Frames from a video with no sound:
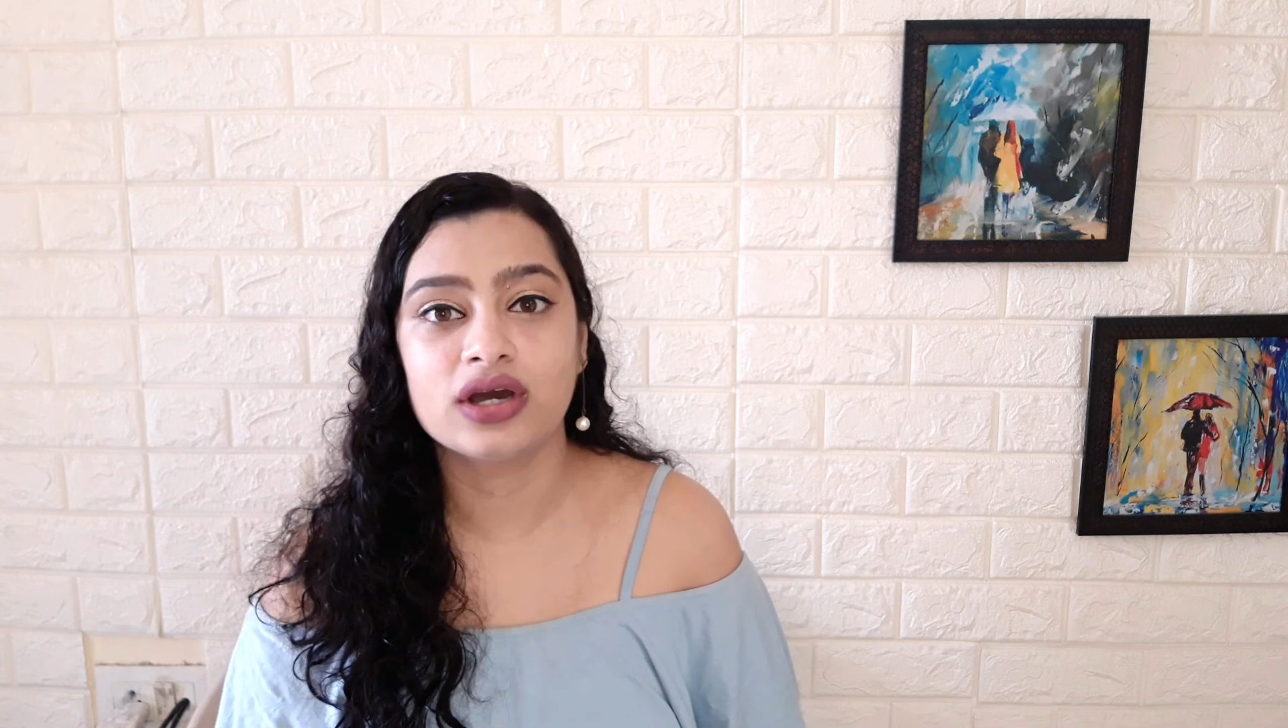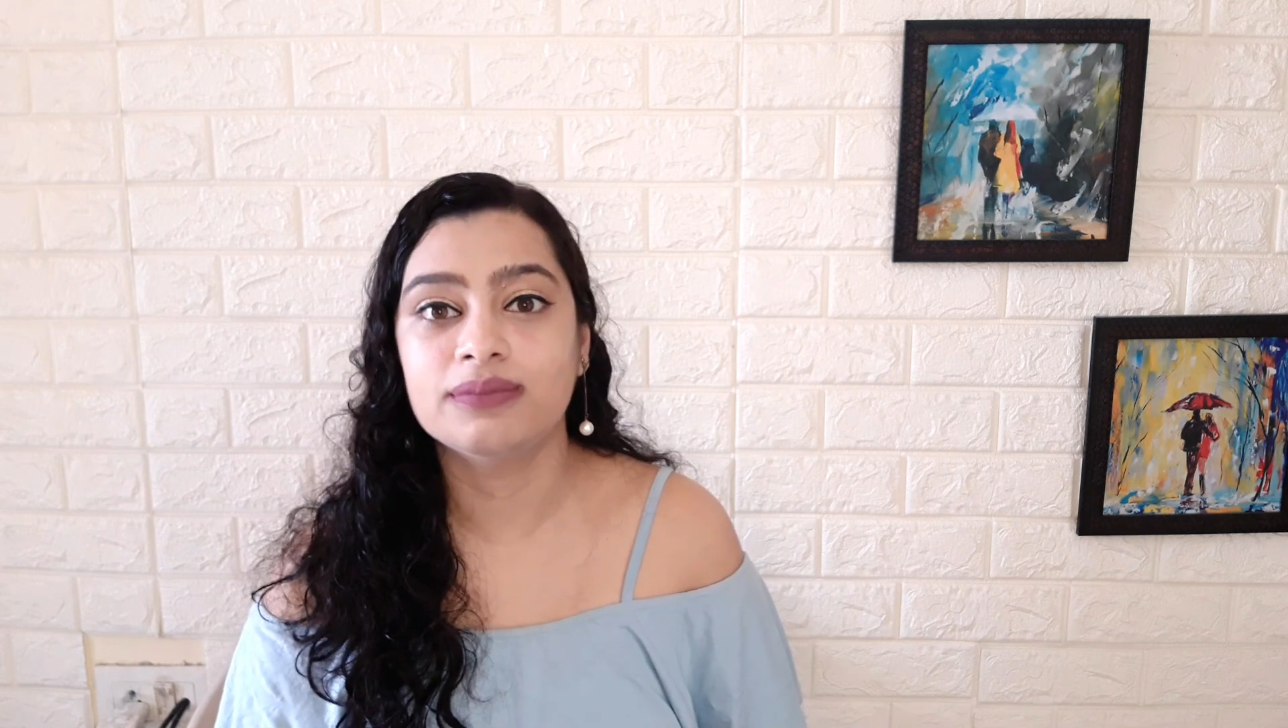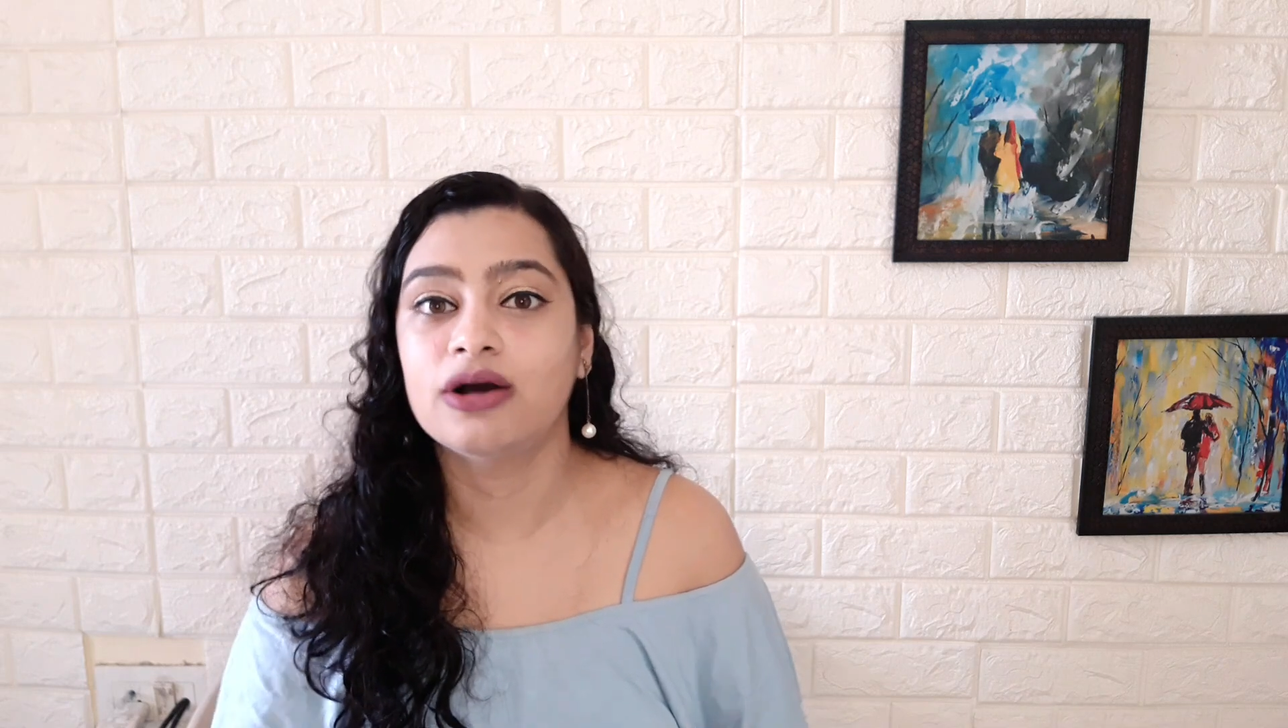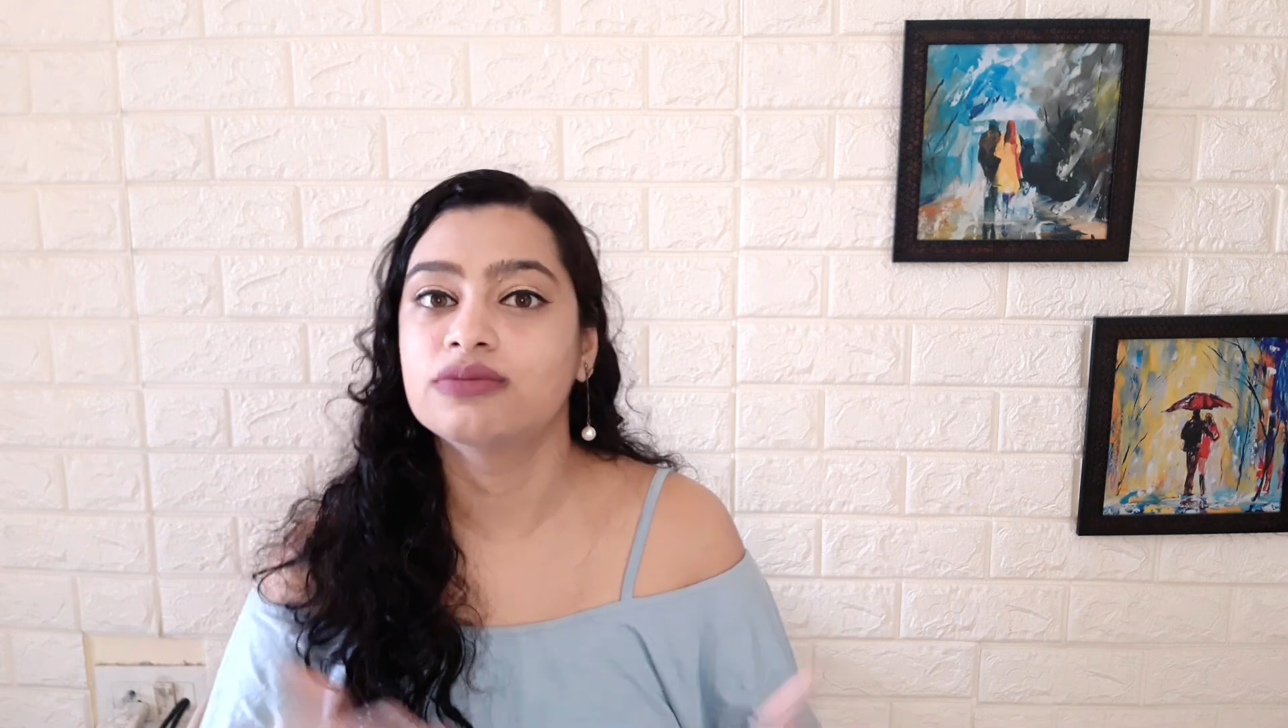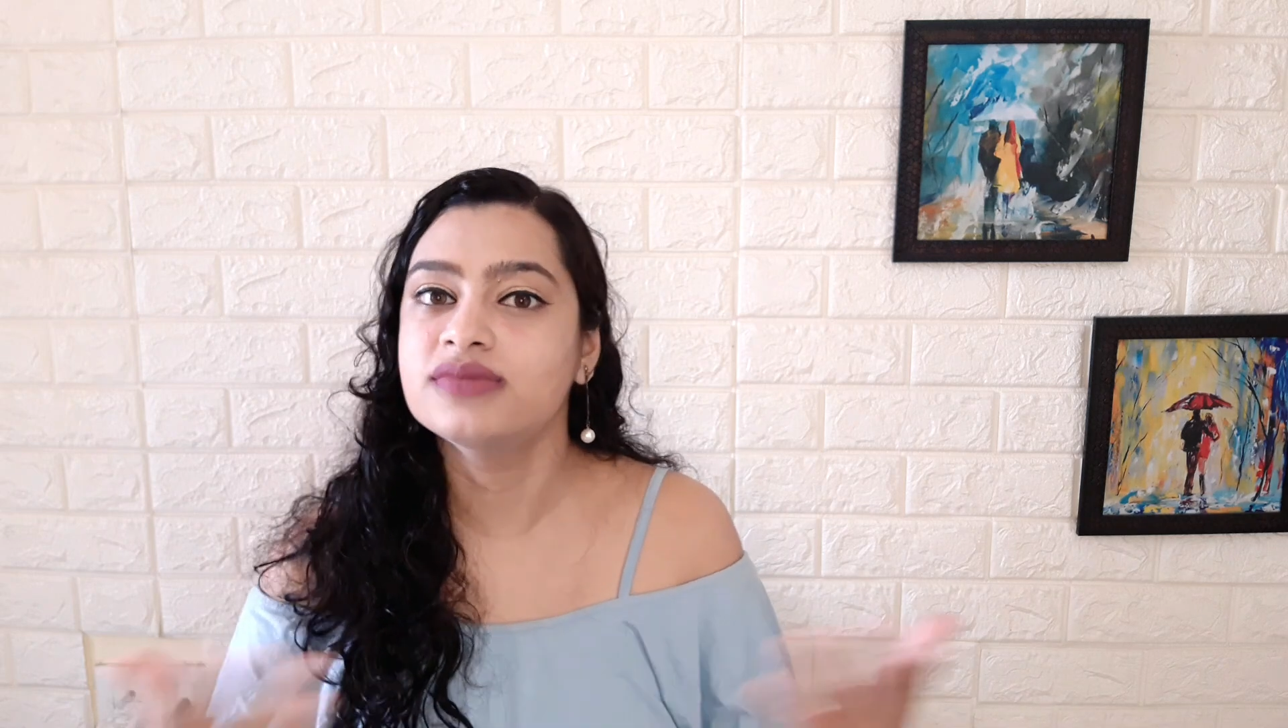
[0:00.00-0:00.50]

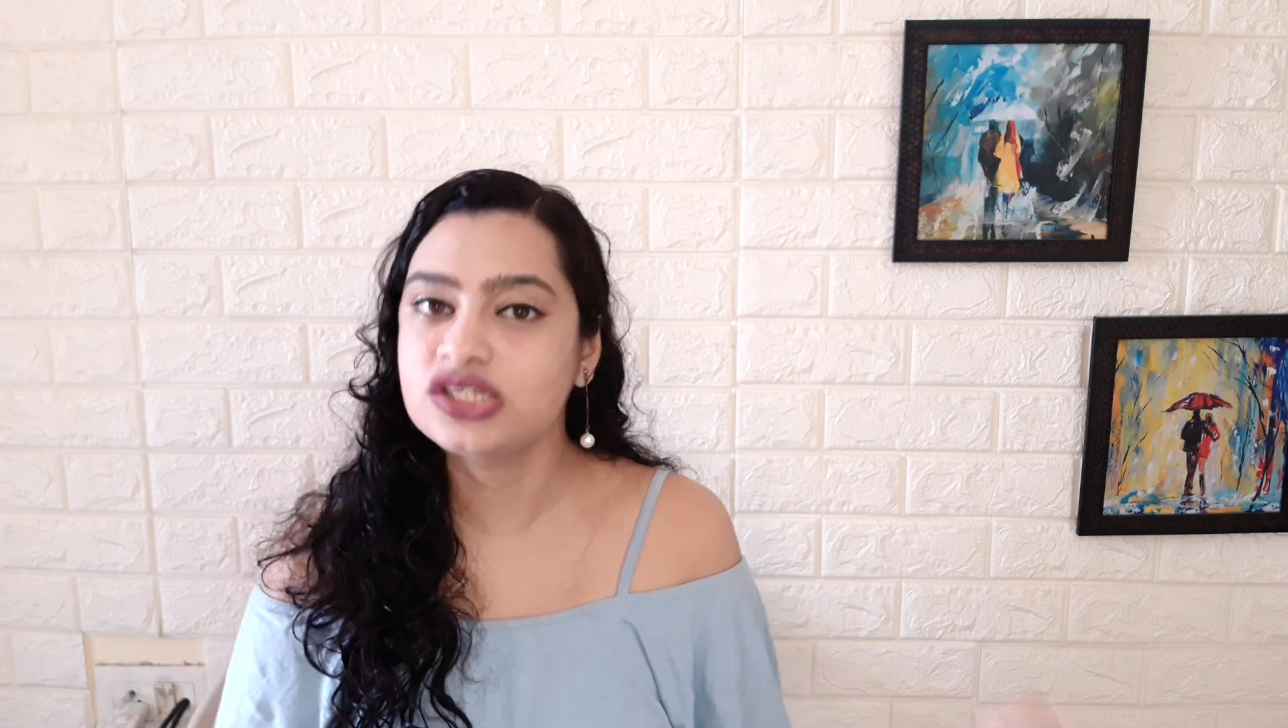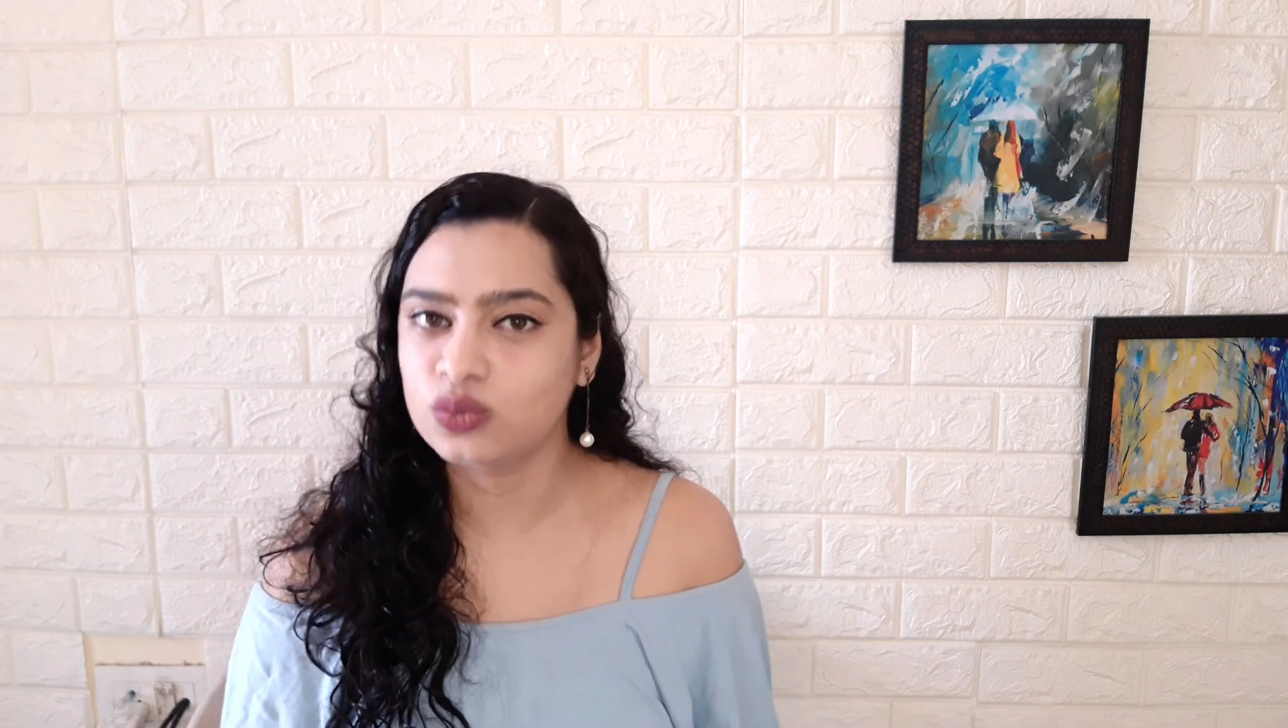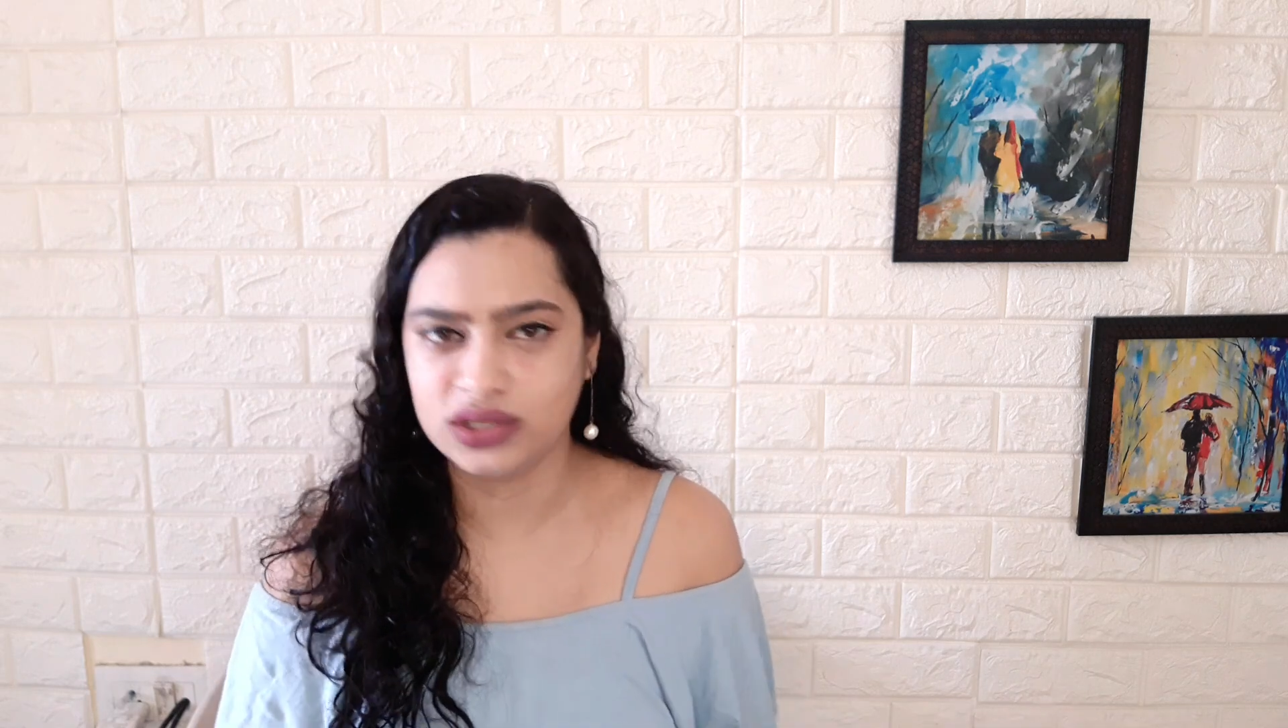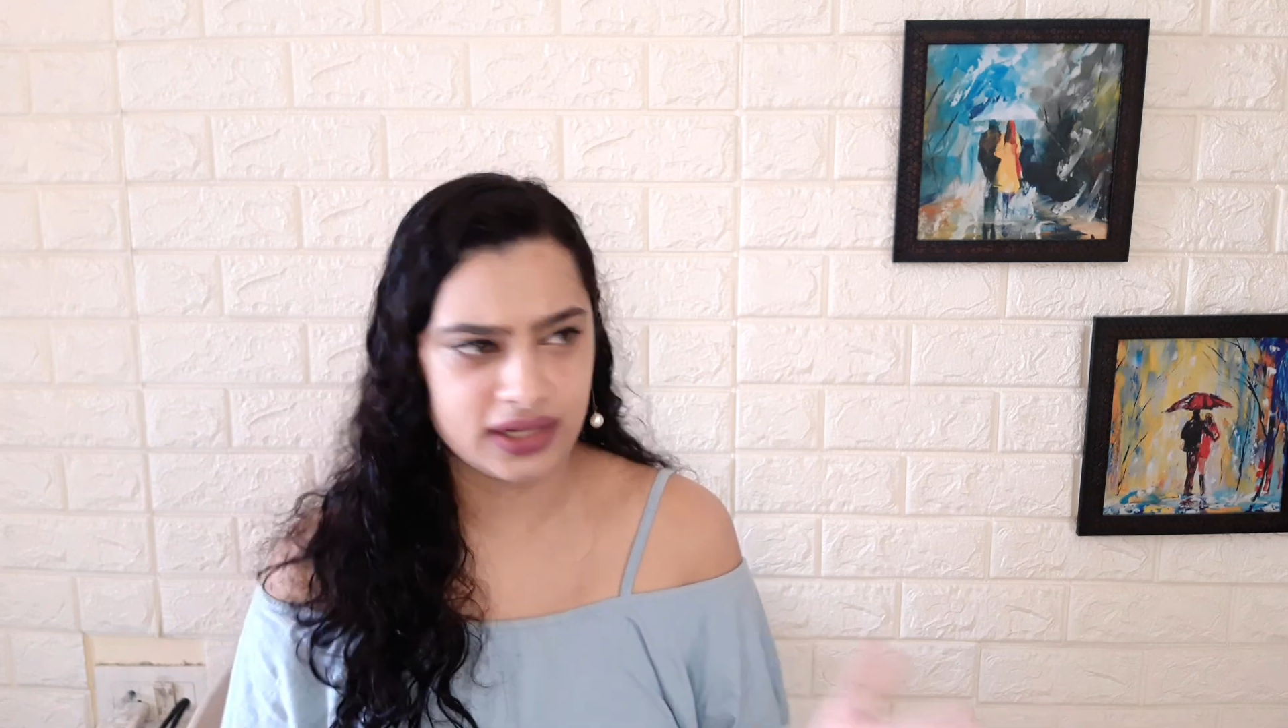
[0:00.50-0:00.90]
about Miss World,